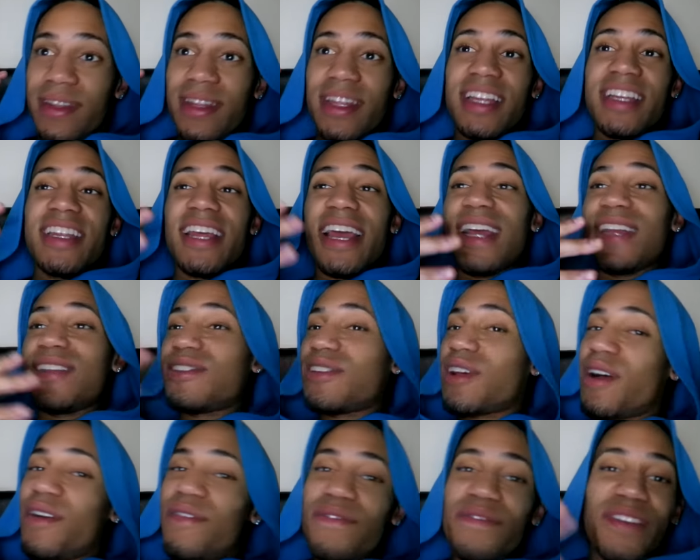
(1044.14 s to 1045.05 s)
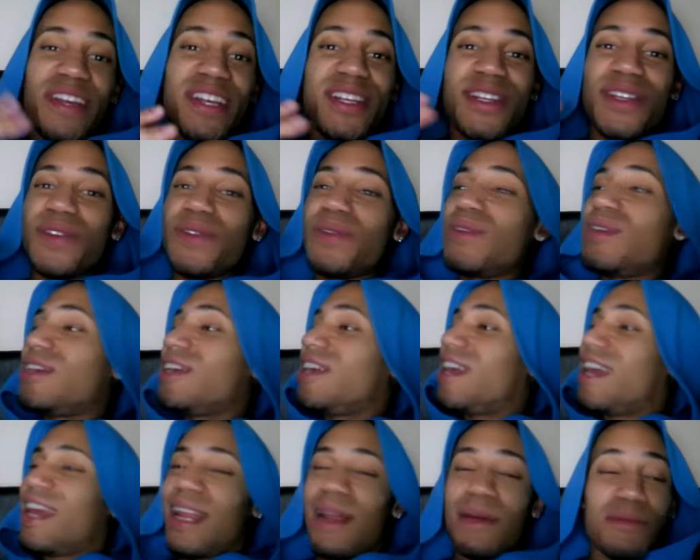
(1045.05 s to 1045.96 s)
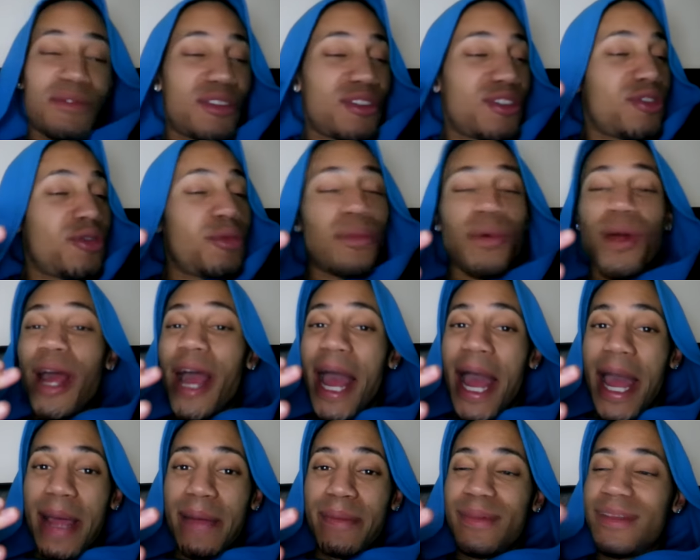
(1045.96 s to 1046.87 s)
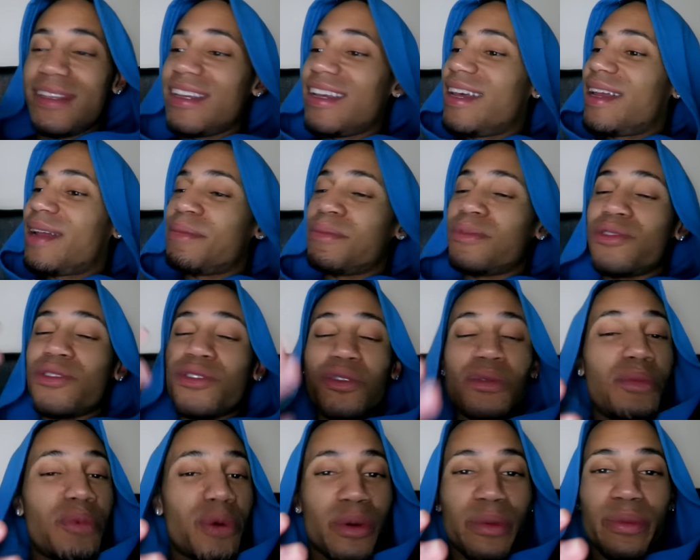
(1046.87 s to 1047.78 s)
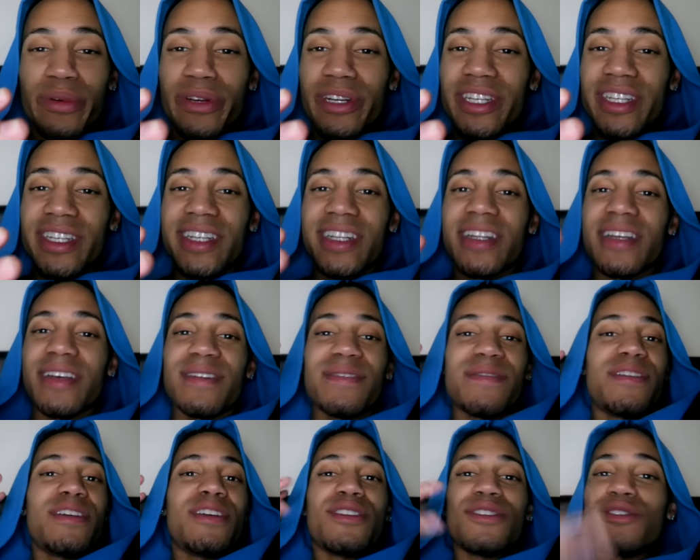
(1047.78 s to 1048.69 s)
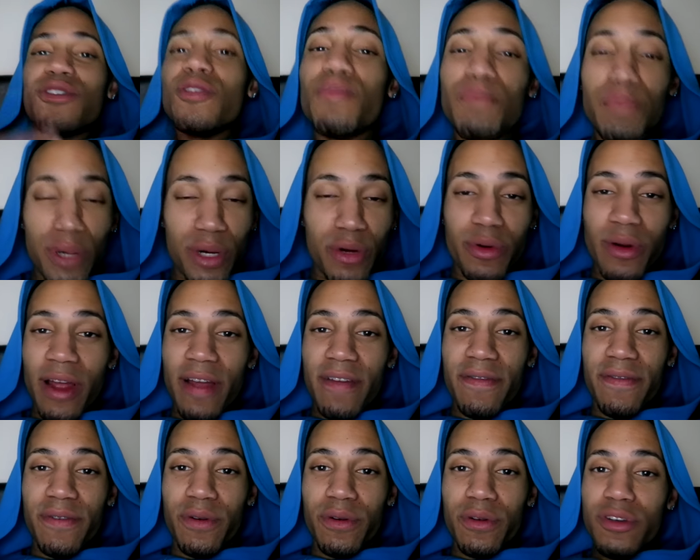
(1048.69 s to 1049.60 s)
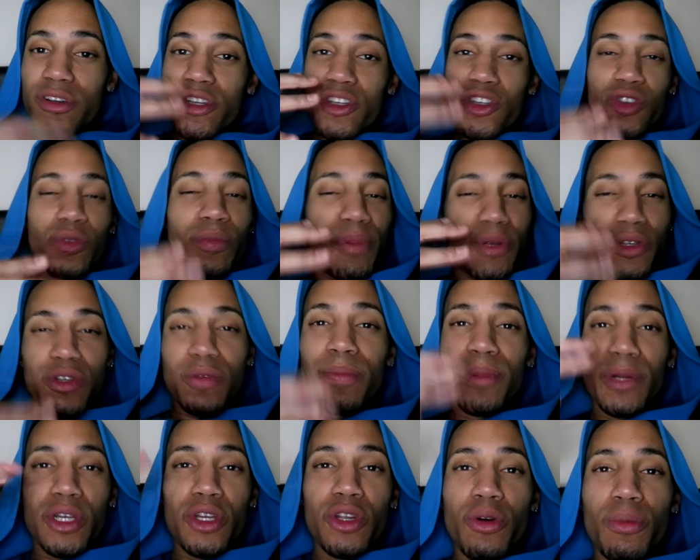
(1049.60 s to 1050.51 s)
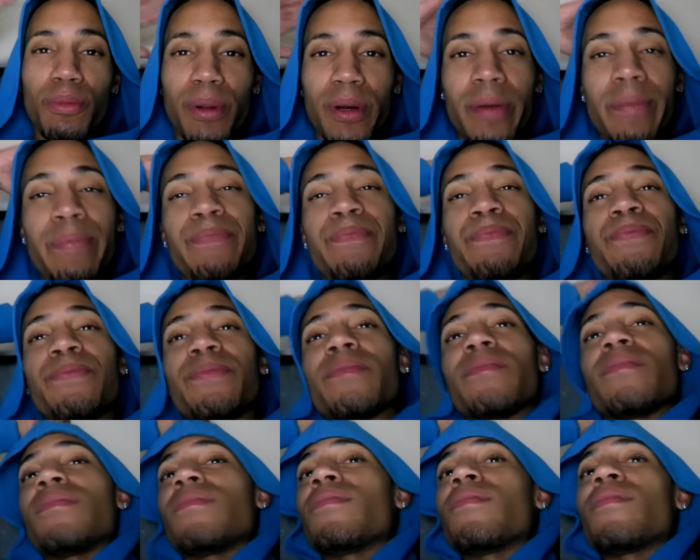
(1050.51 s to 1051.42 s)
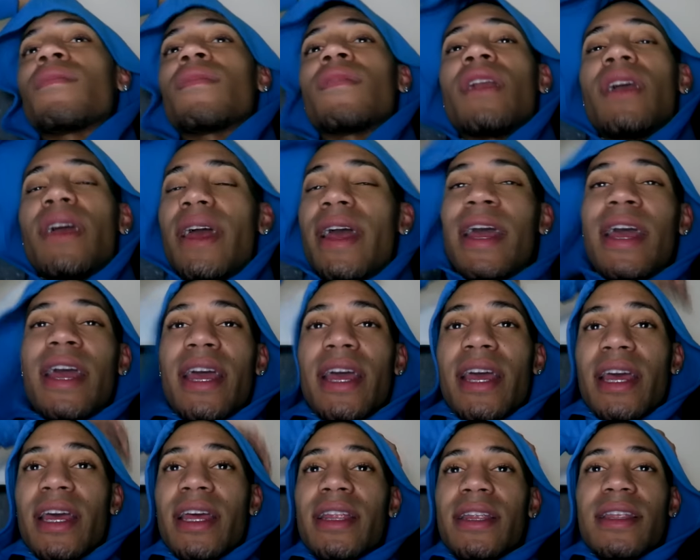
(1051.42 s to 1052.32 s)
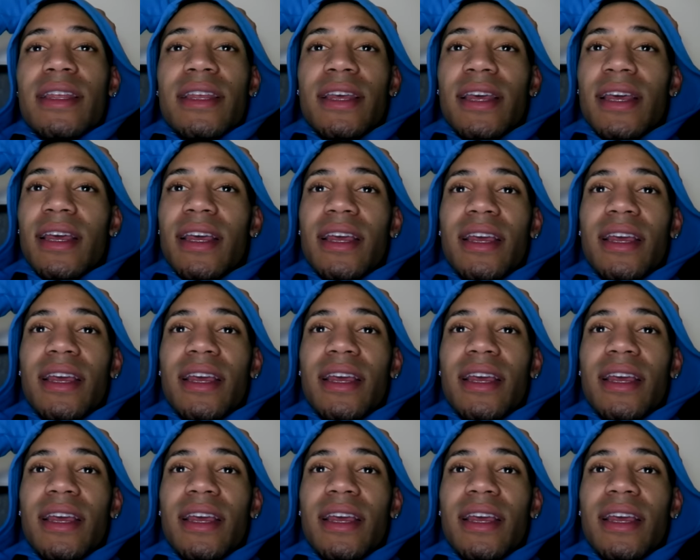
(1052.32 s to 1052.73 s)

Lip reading: the dates are official and I'm super hyped. I'm super appreciative, super grateful, super, super duper. And